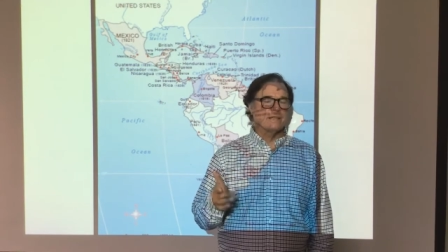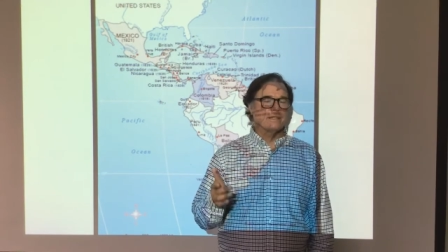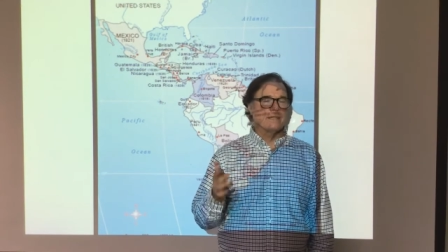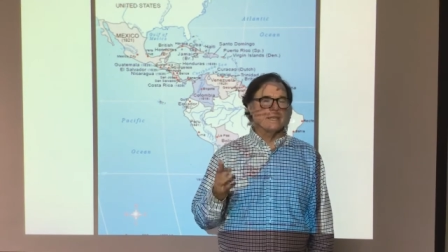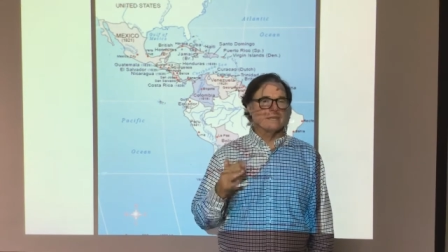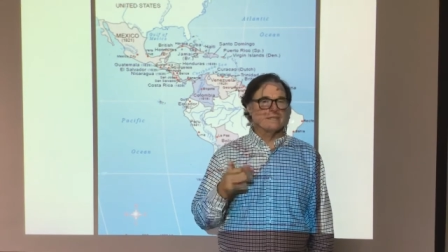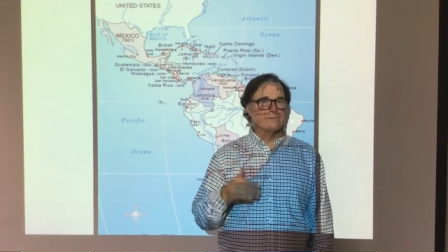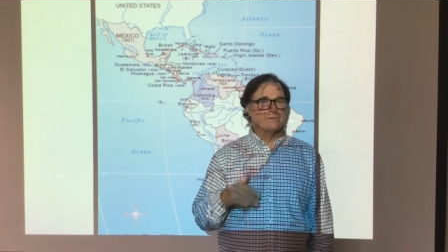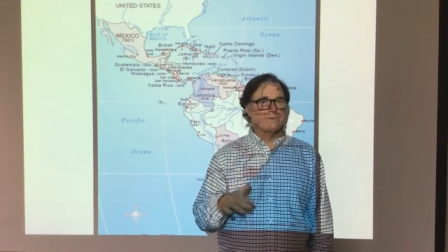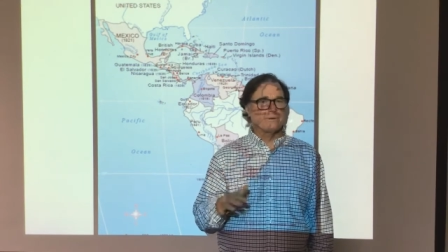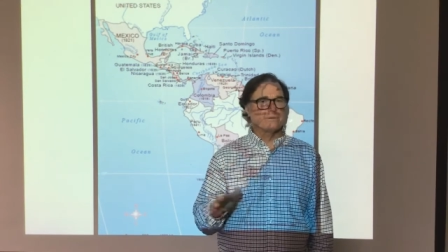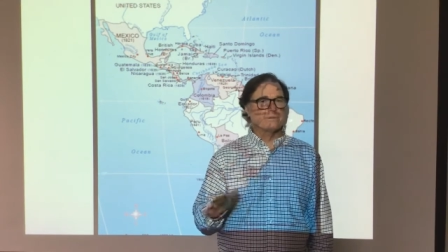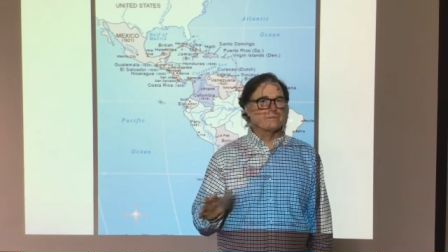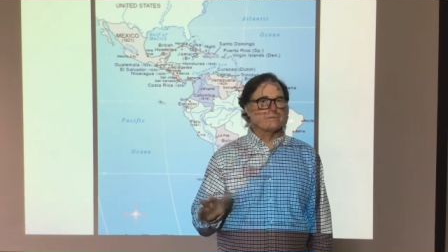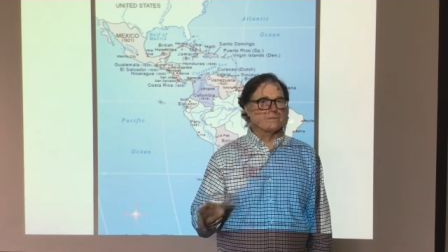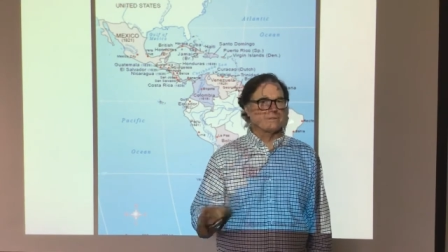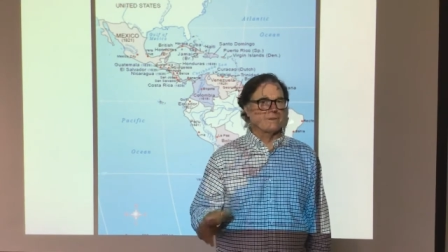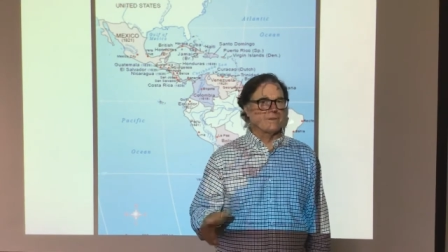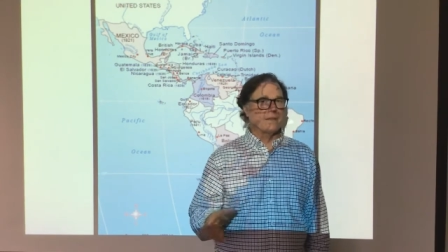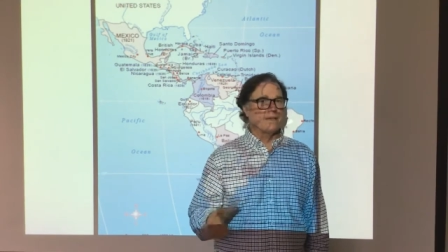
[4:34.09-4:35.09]
And that's what we're
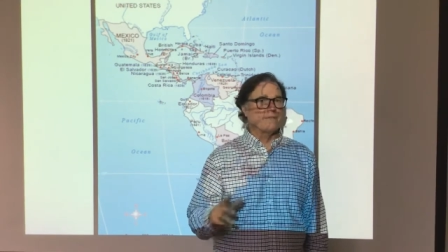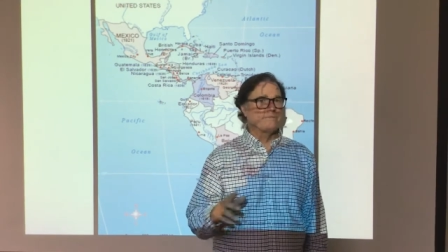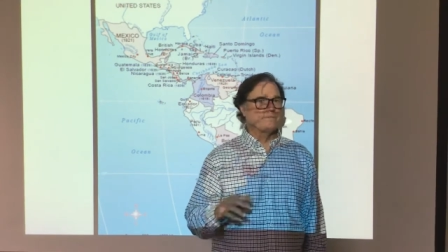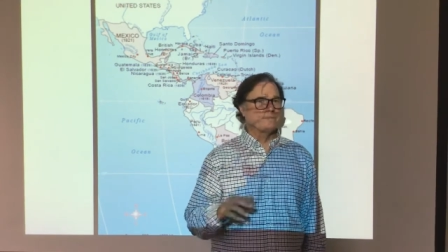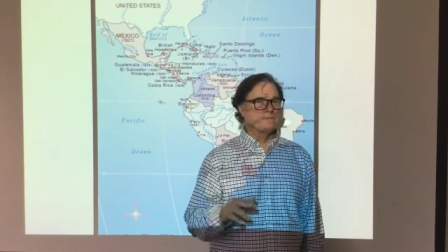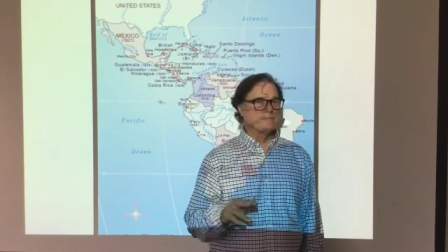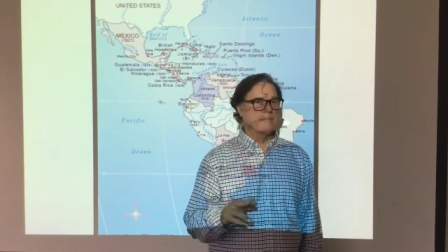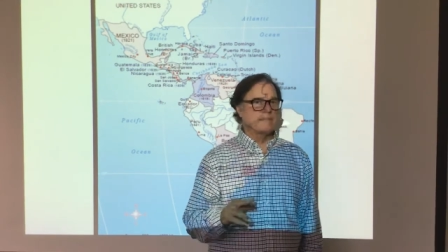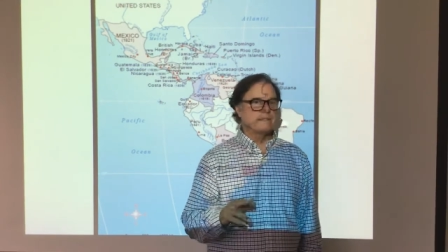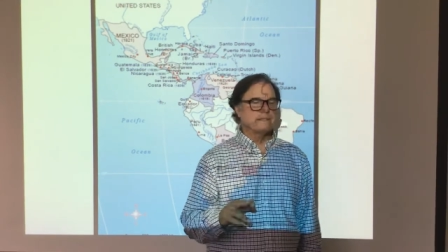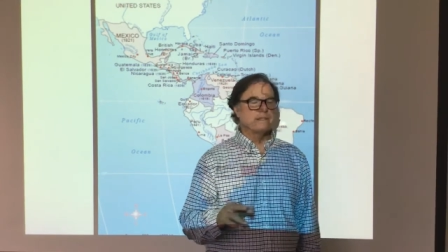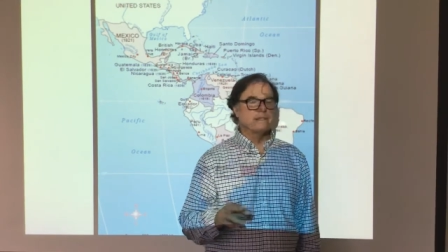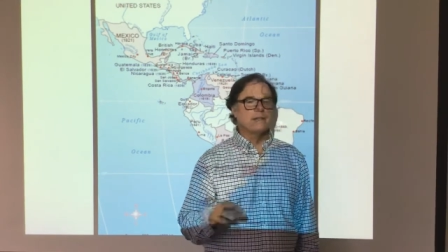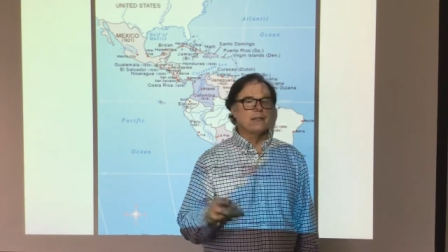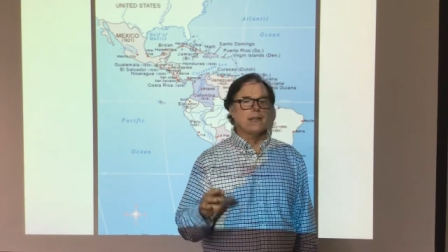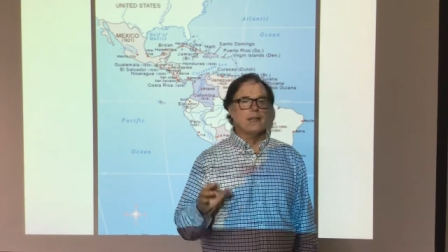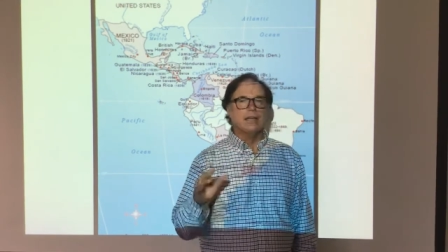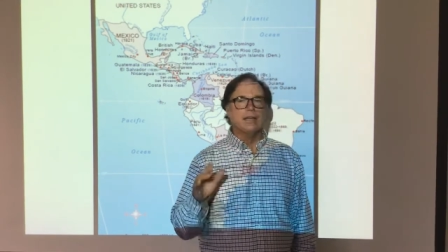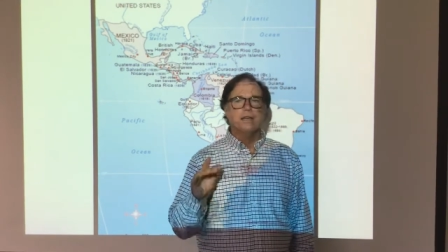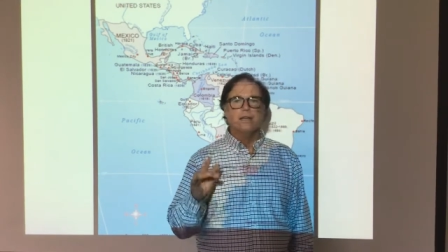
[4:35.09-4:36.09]
sort of emphasizing
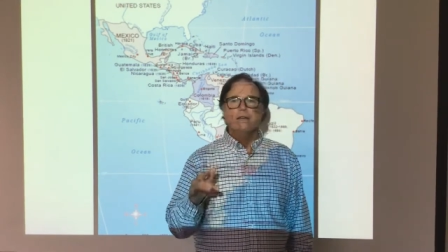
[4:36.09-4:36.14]
today.